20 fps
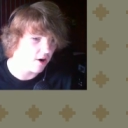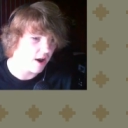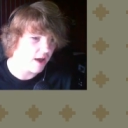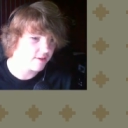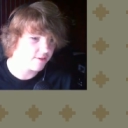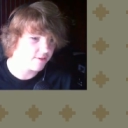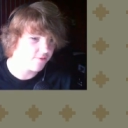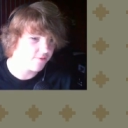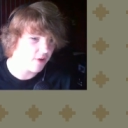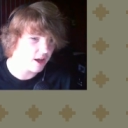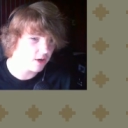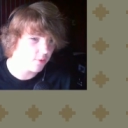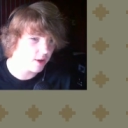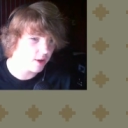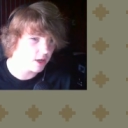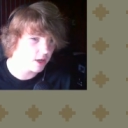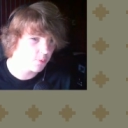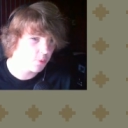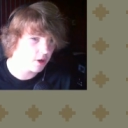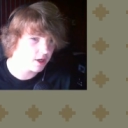I have to find a
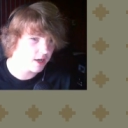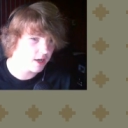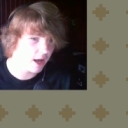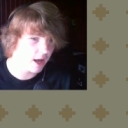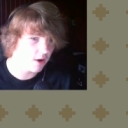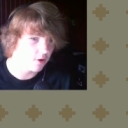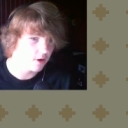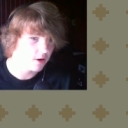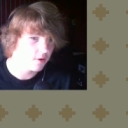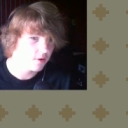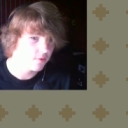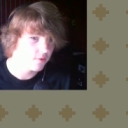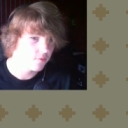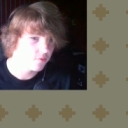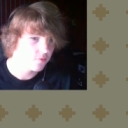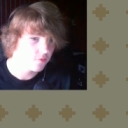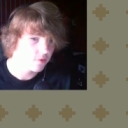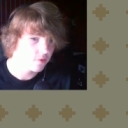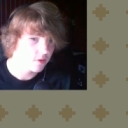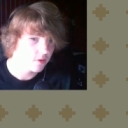way to put it out.
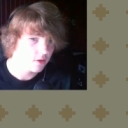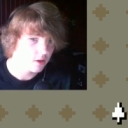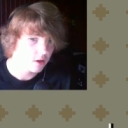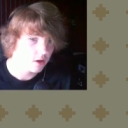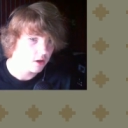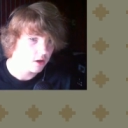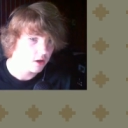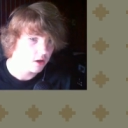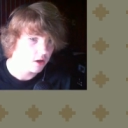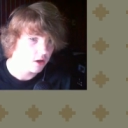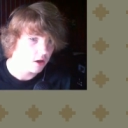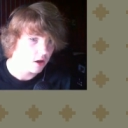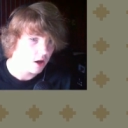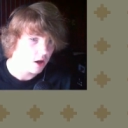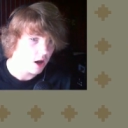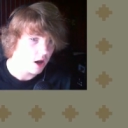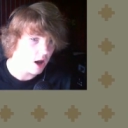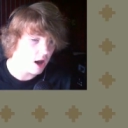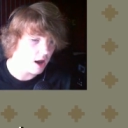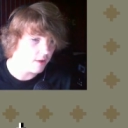
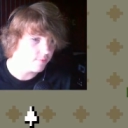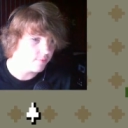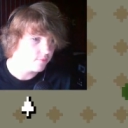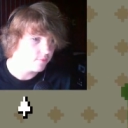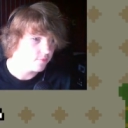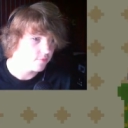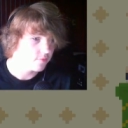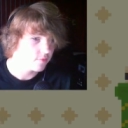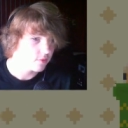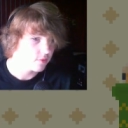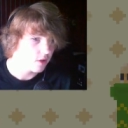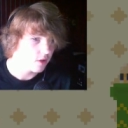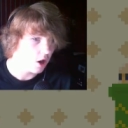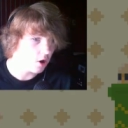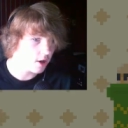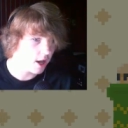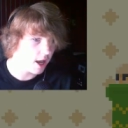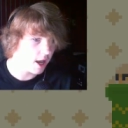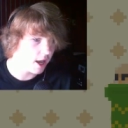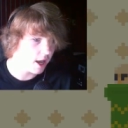Um,
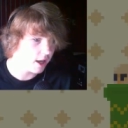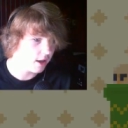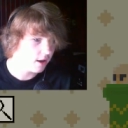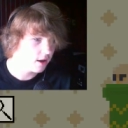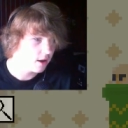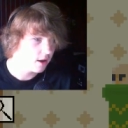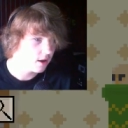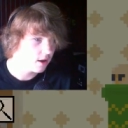okay.